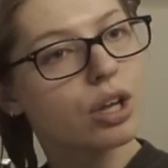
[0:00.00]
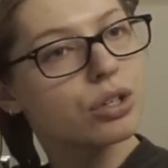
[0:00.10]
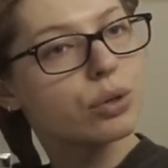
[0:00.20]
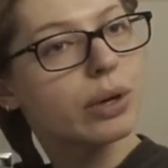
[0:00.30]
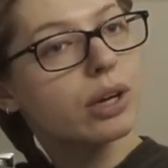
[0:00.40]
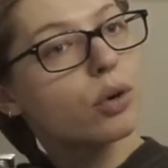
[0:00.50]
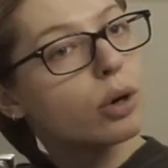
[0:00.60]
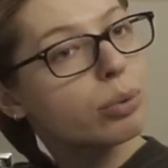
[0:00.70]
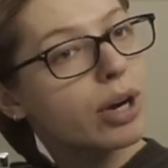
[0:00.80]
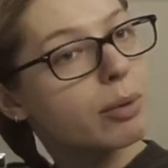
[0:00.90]
to
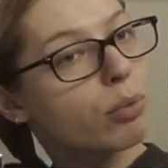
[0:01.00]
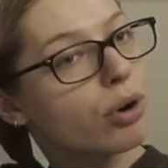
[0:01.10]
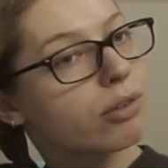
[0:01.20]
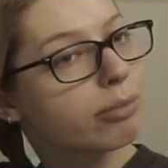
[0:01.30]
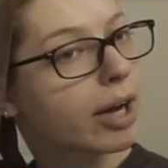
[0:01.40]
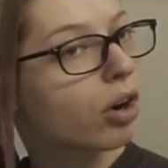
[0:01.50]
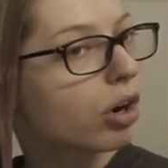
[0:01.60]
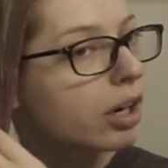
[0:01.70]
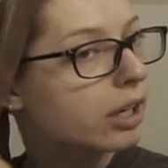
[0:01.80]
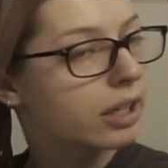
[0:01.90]
incorporate more of my
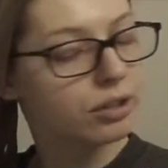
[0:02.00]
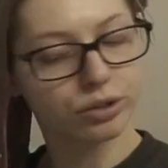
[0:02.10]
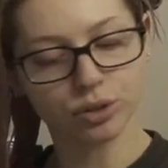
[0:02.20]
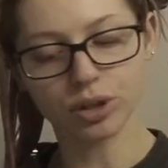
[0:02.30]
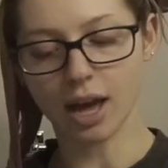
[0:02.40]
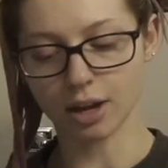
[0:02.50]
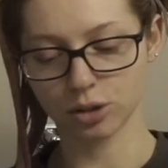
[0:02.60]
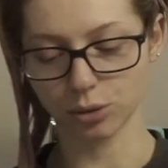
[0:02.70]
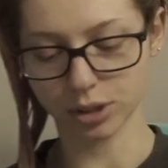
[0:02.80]
art into the actual